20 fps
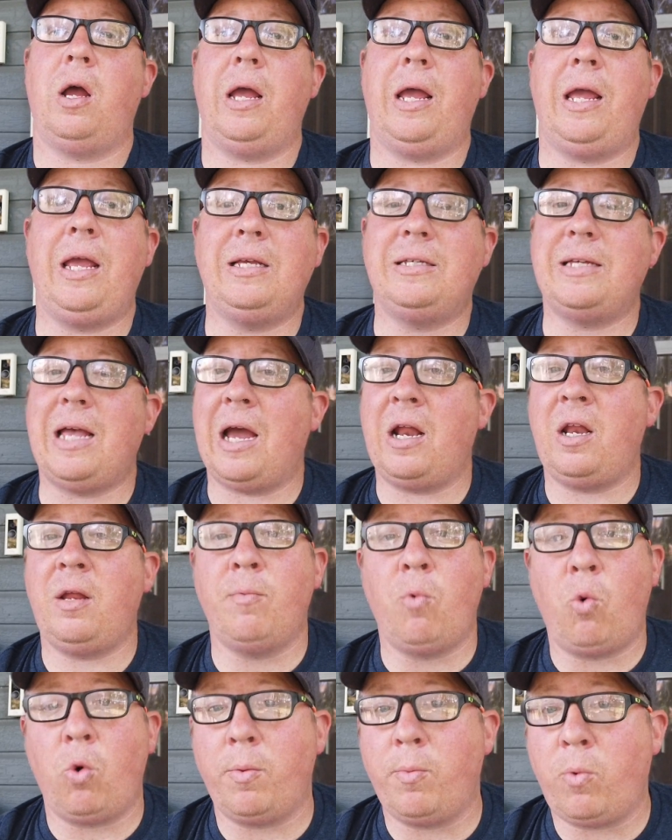He's
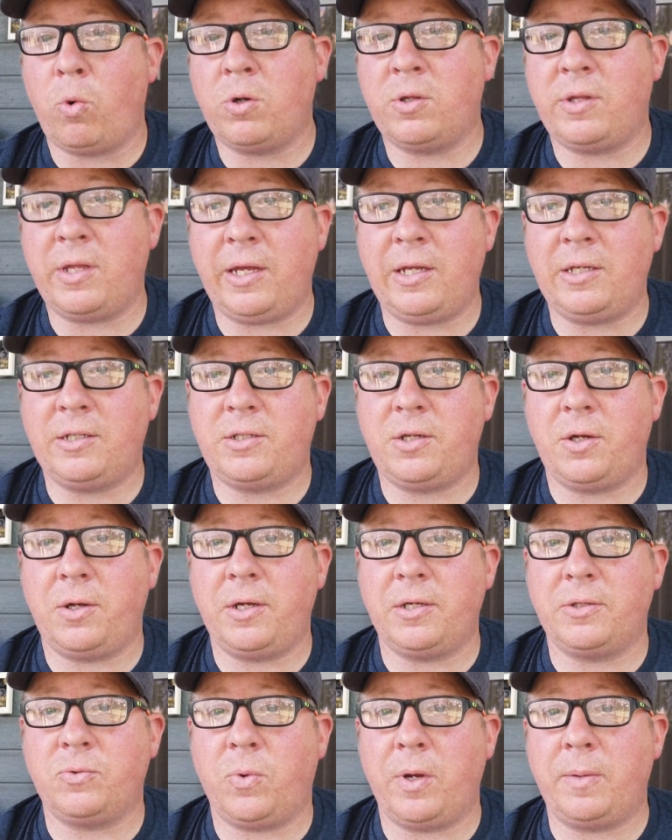adding more and more things to
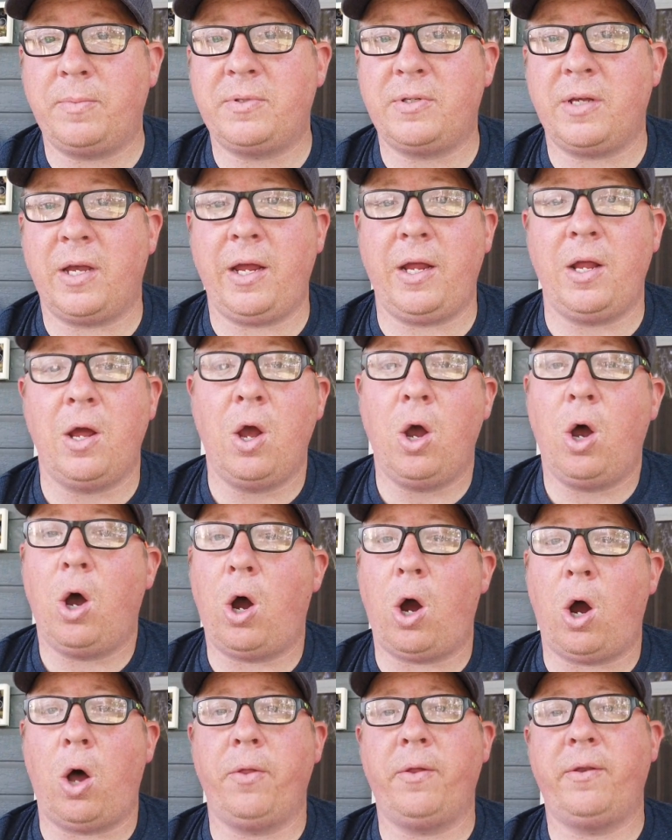his website
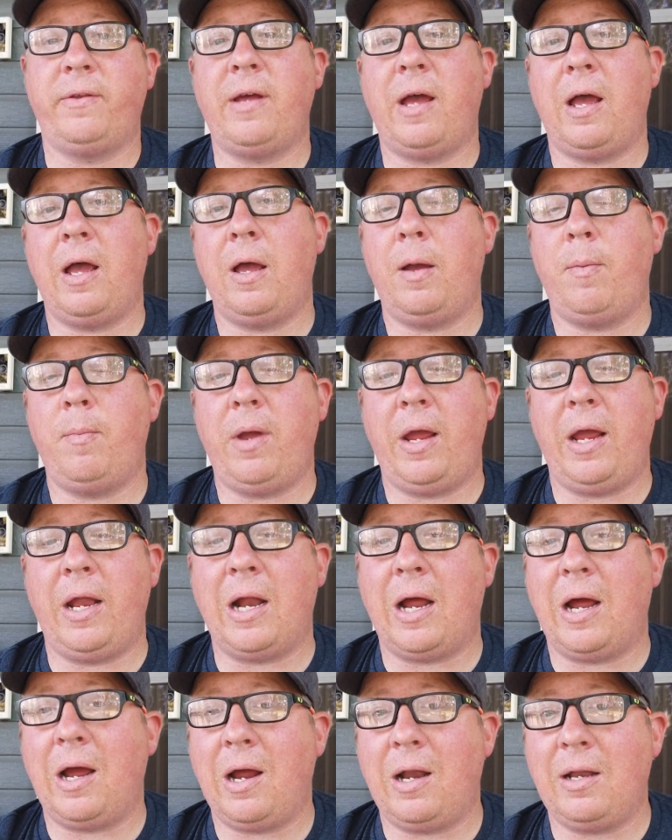all the time,
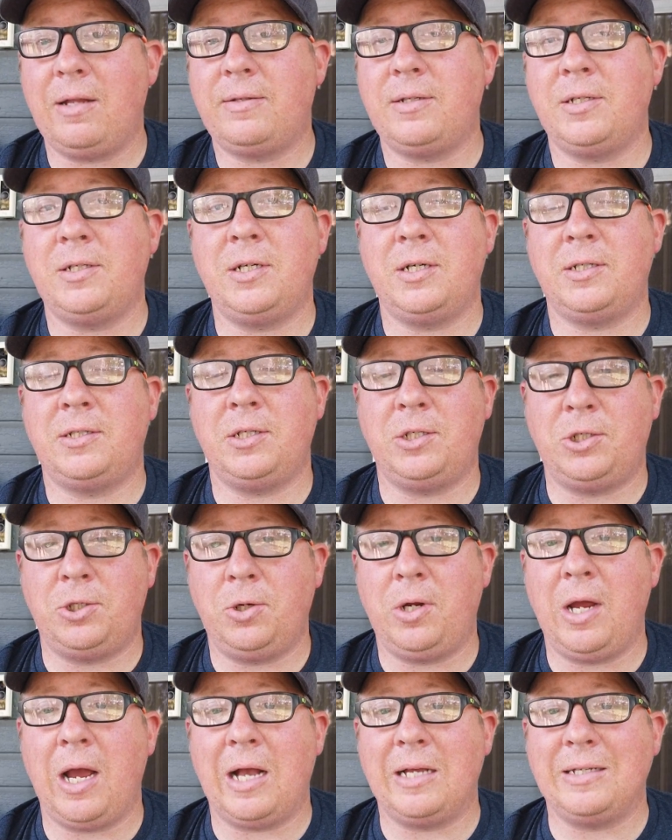and I highly suggest that
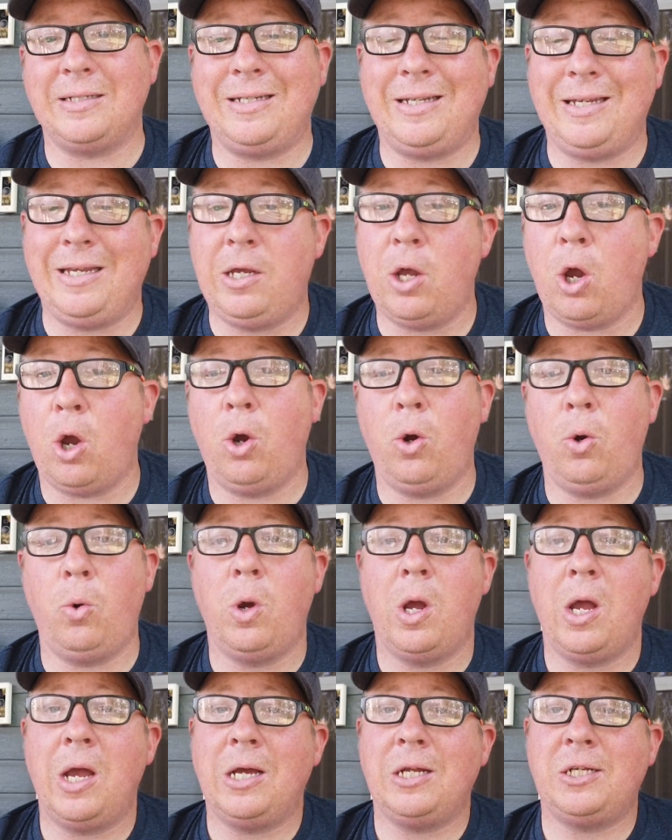you guys
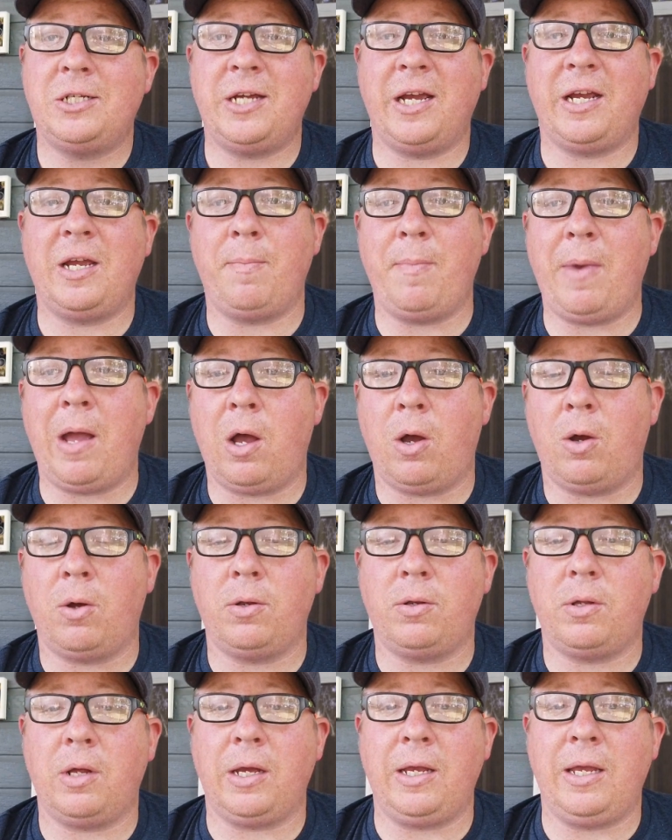go check him
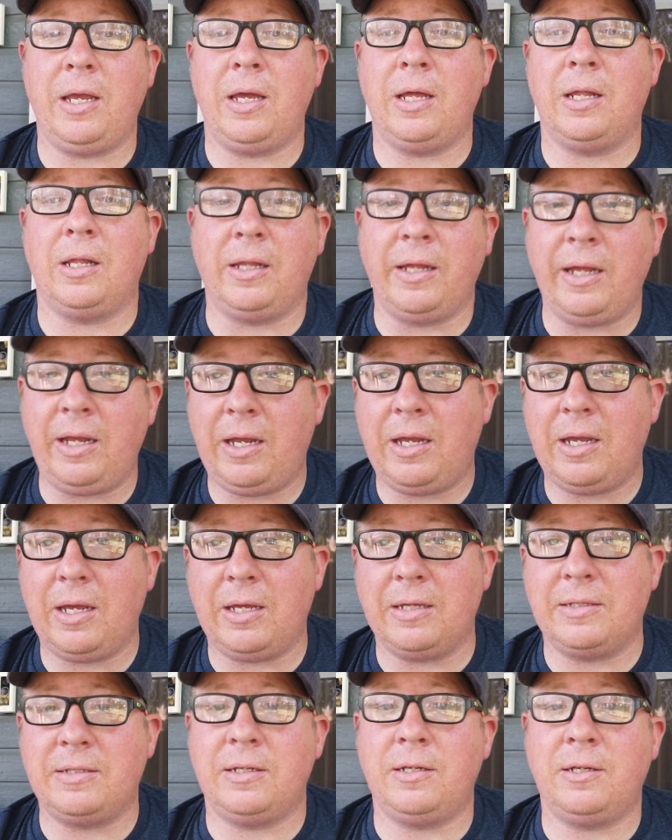out. Again, link
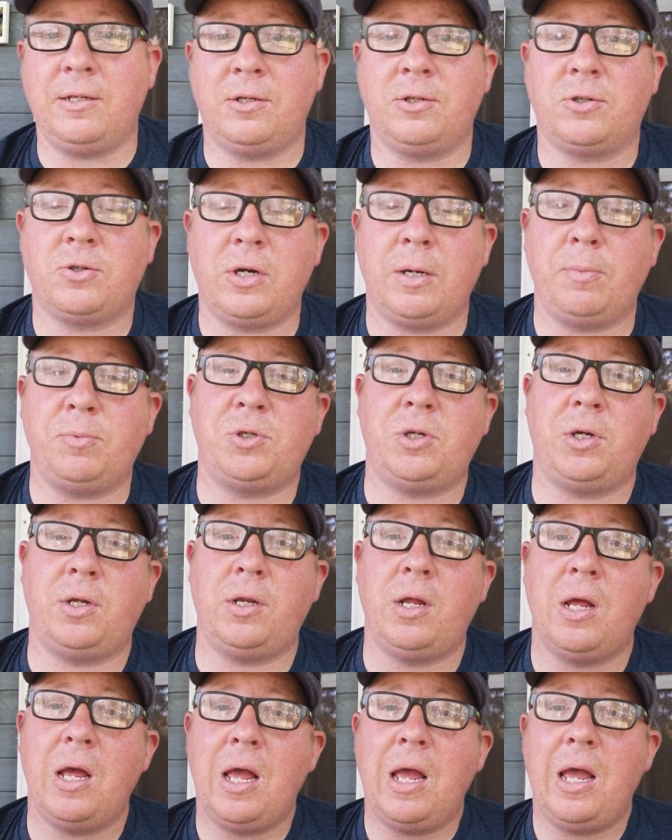is in the
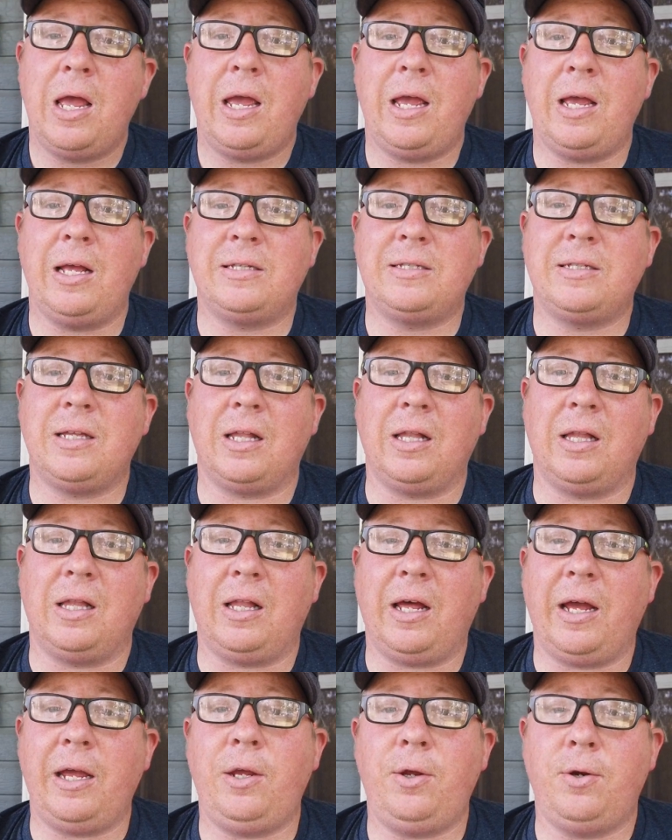description. It's
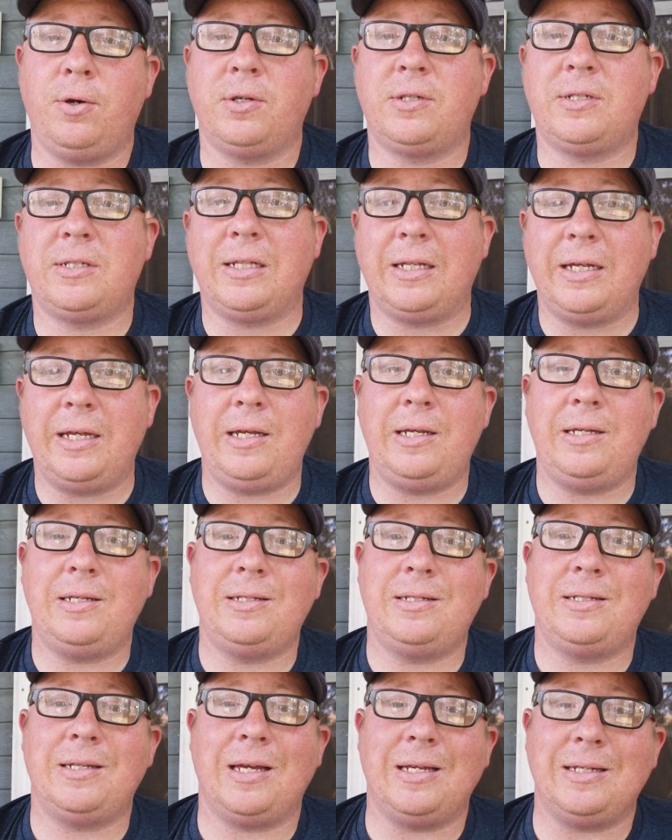
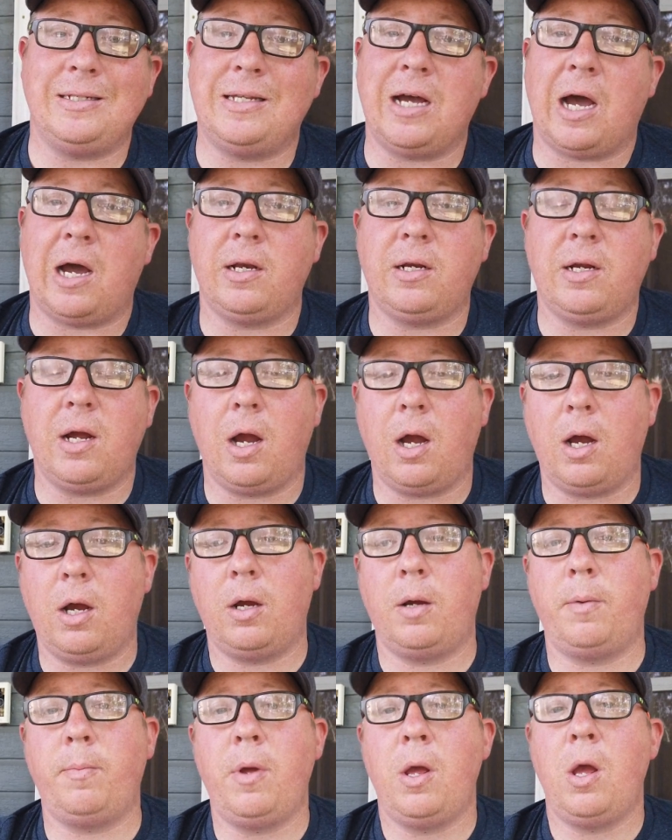
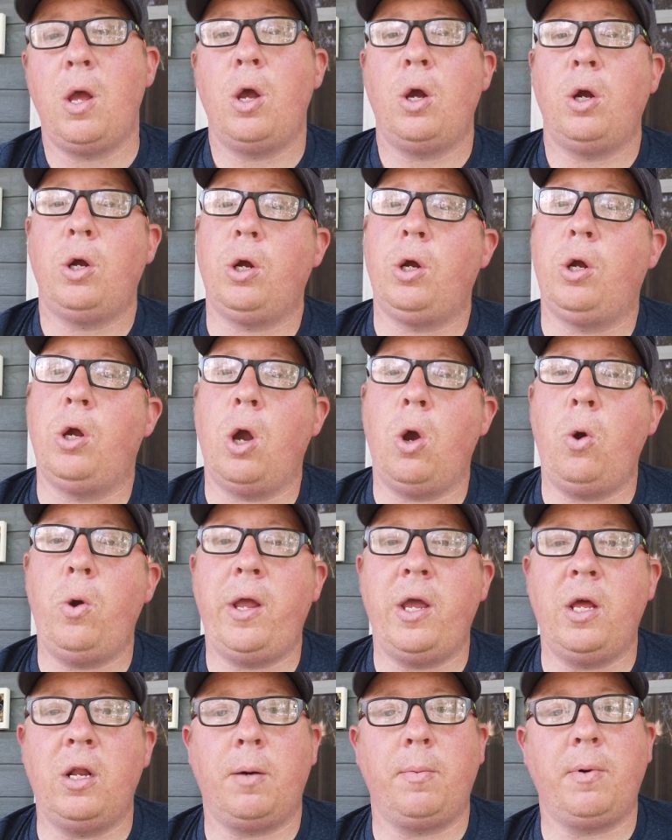lightyourslings.com. Go
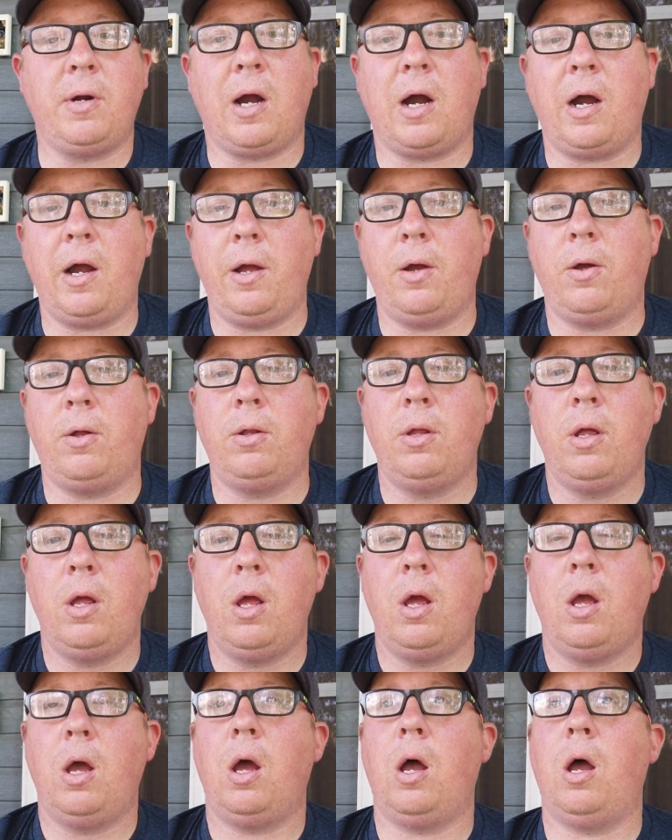hit up Kyle,
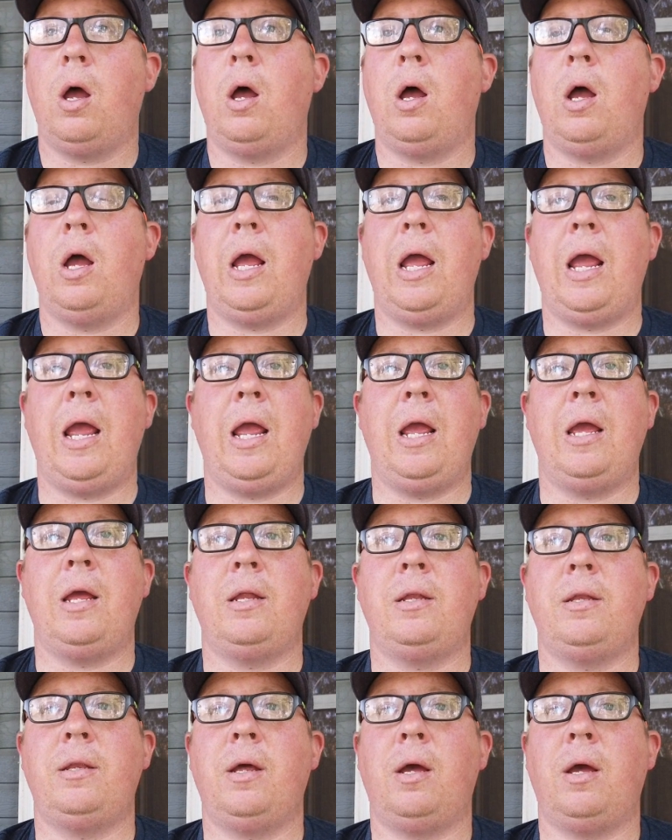
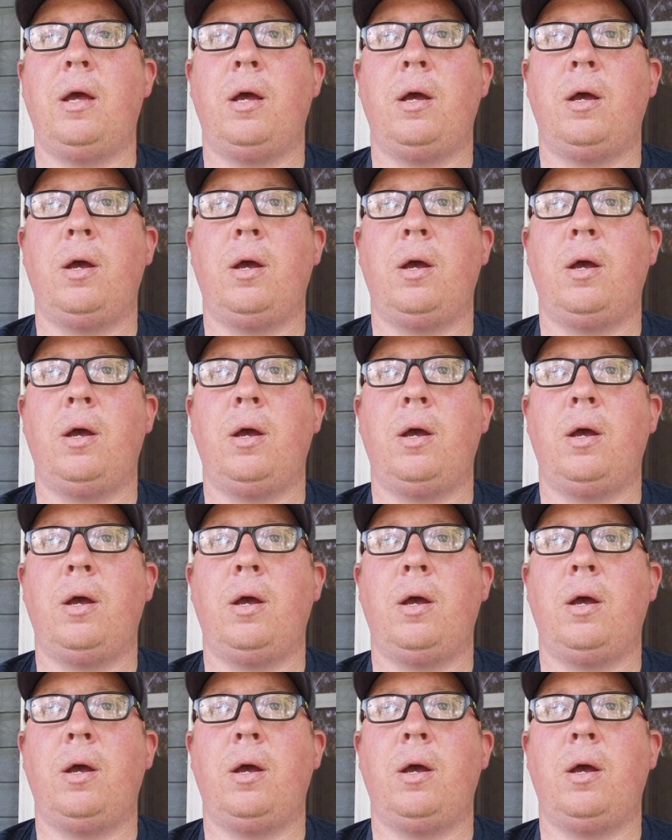and